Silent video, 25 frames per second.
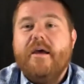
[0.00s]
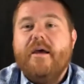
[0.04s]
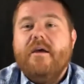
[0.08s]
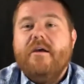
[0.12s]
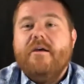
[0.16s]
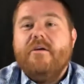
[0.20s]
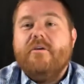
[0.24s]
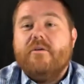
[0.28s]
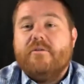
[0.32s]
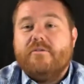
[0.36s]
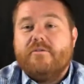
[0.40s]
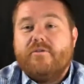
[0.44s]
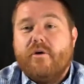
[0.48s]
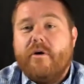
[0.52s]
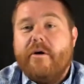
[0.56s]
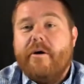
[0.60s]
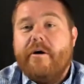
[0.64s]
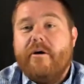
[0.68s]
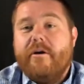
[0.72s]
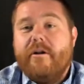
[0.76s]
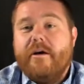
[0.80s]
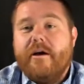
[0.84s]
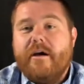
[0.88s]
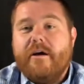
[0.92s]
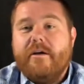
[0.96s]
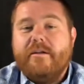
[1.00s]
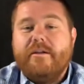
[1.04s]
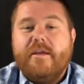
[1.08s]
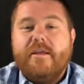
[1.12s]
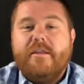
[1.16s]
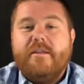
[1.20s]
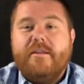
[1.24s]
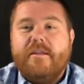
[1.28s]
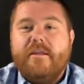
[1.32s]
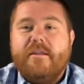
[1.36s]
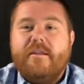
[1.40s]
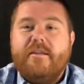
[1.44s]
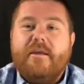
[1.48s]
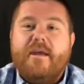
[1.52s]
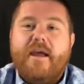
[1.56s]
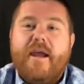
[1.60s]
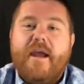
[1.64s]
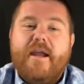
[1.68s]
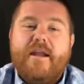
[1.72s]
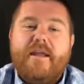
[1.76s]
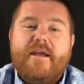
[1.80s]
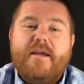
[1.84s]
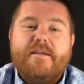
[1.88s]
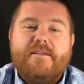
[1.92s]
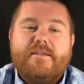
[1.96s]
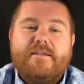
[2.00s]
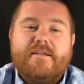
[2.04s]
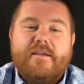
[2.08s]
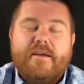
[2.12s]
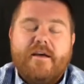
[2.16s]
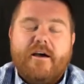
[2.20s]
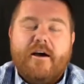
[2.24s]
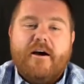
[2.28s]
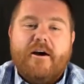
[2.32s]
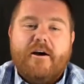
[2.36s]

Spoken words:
Toyota in the 80s.